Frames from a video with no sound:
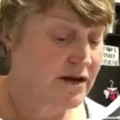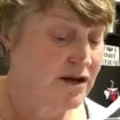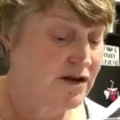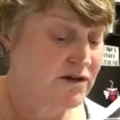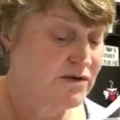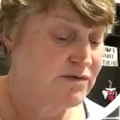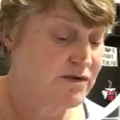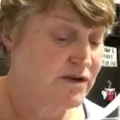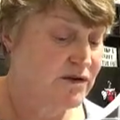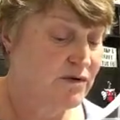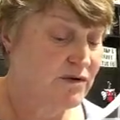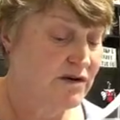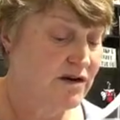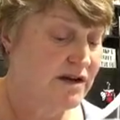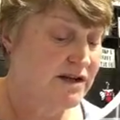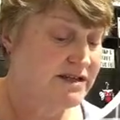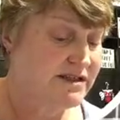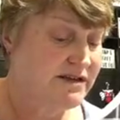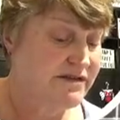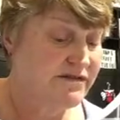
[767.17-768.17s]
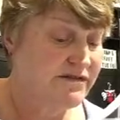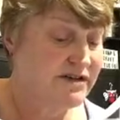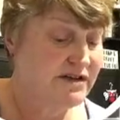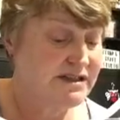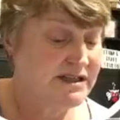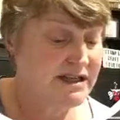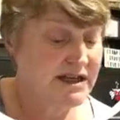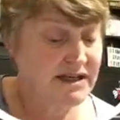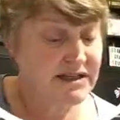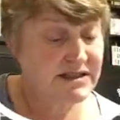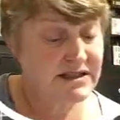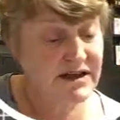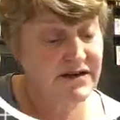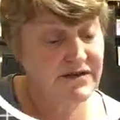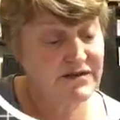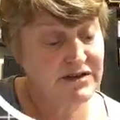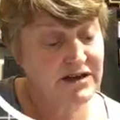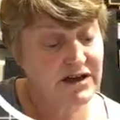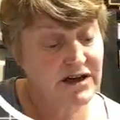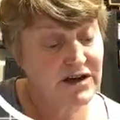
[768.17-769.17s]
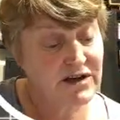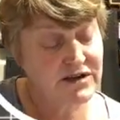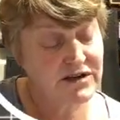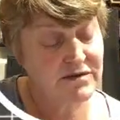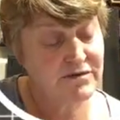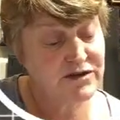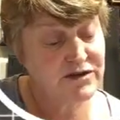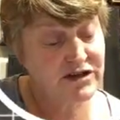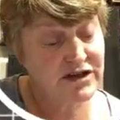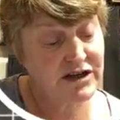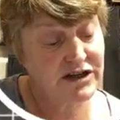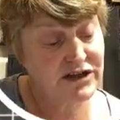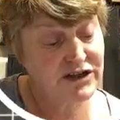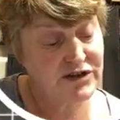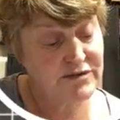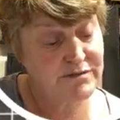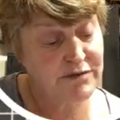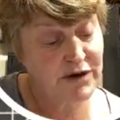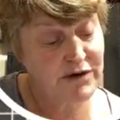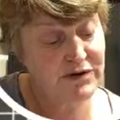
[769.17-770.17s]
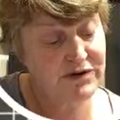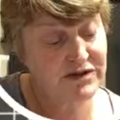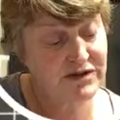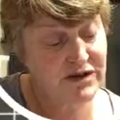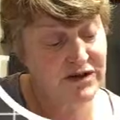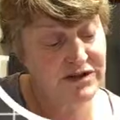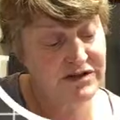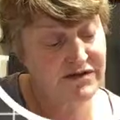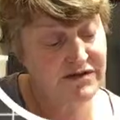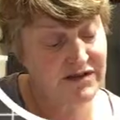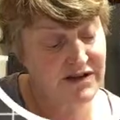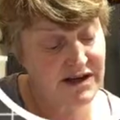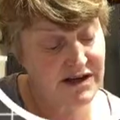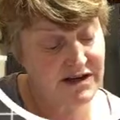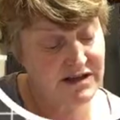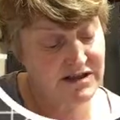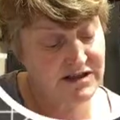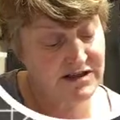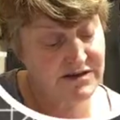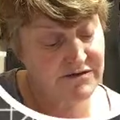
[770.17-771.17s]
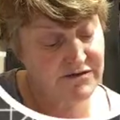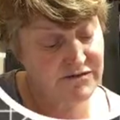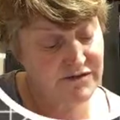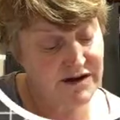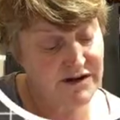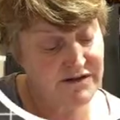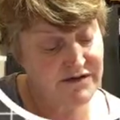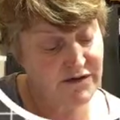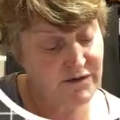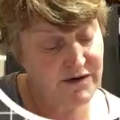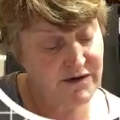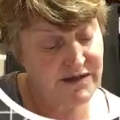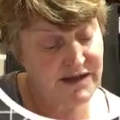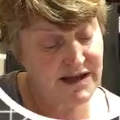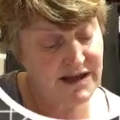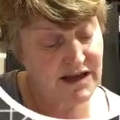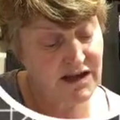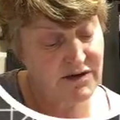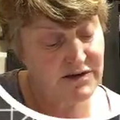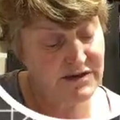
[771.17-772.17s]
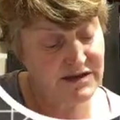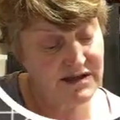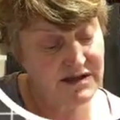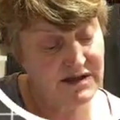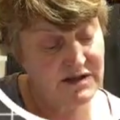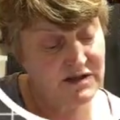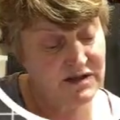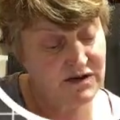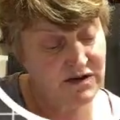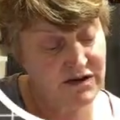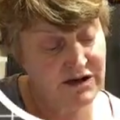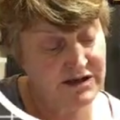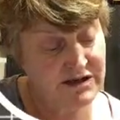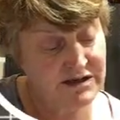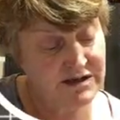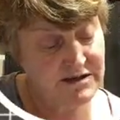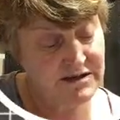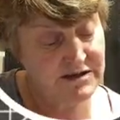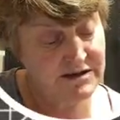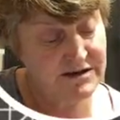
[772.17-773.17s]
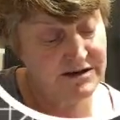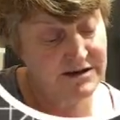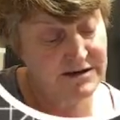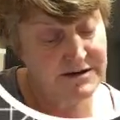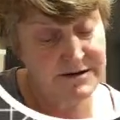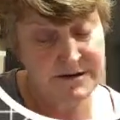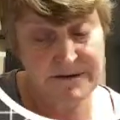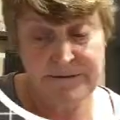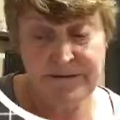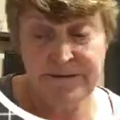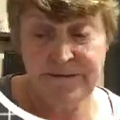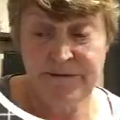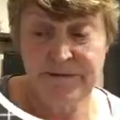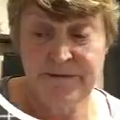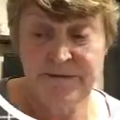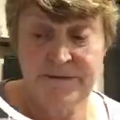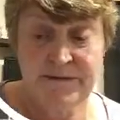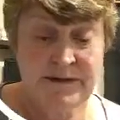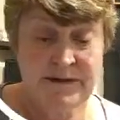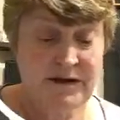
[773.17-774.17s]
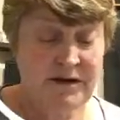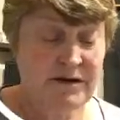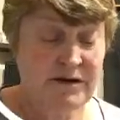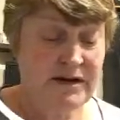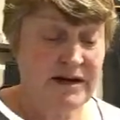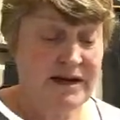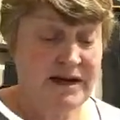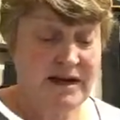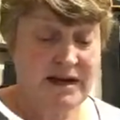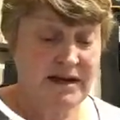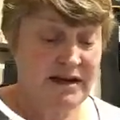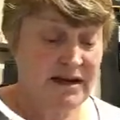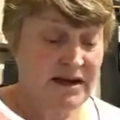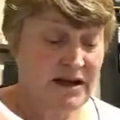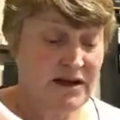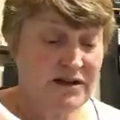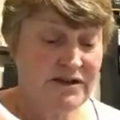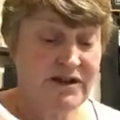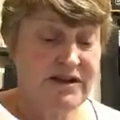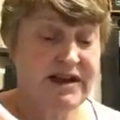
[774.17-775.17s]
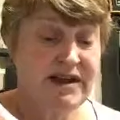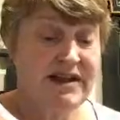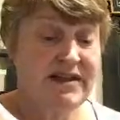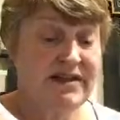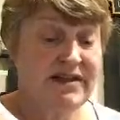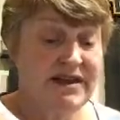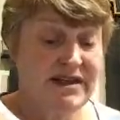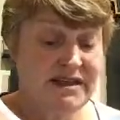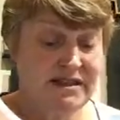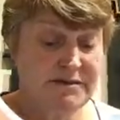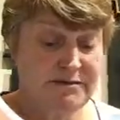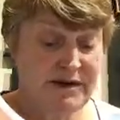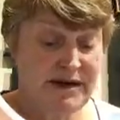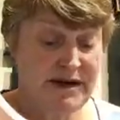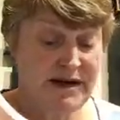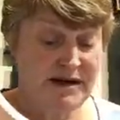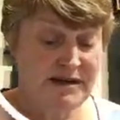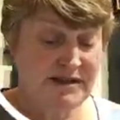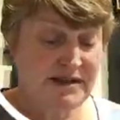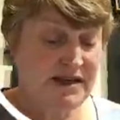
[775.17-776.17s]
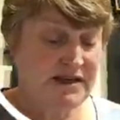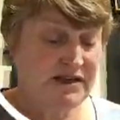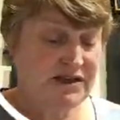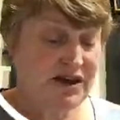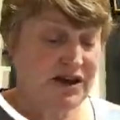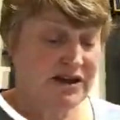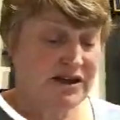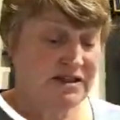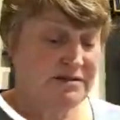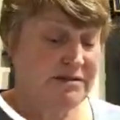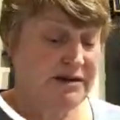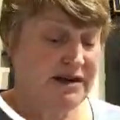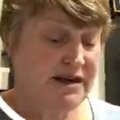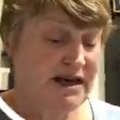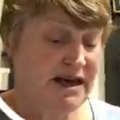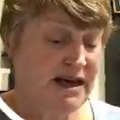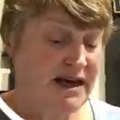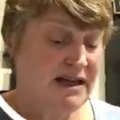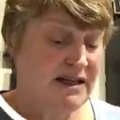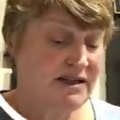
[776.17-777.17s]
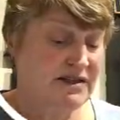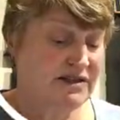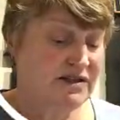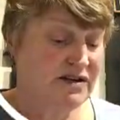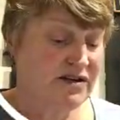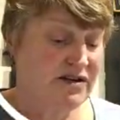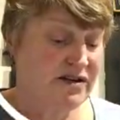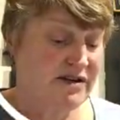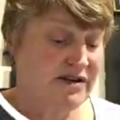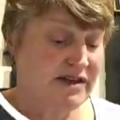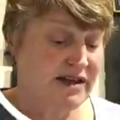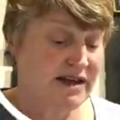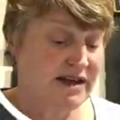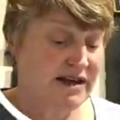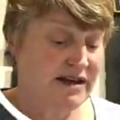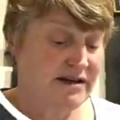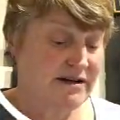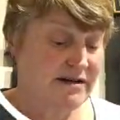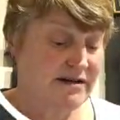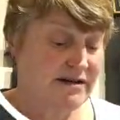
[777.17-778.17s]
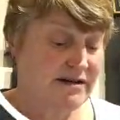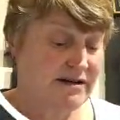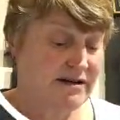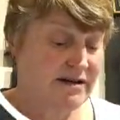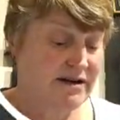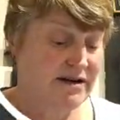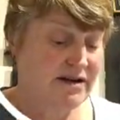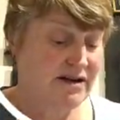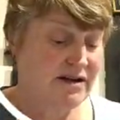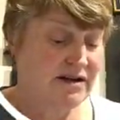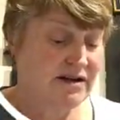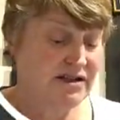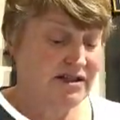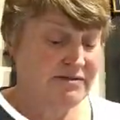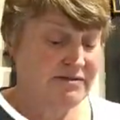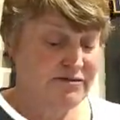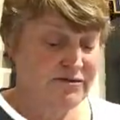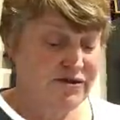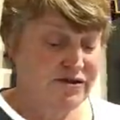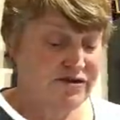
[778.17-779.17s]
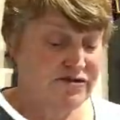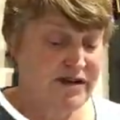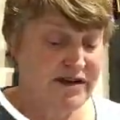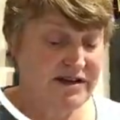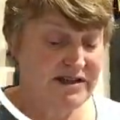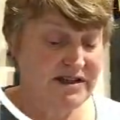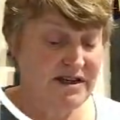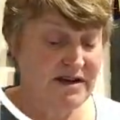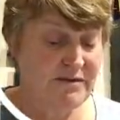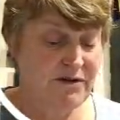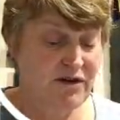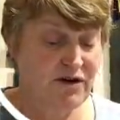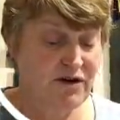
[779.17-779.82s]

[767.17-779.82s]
because we all like different adhesives. So I'm just going to do both sides of this, ready for when that goes inside. Okay, so then this piece is going to be inside there, straighten up the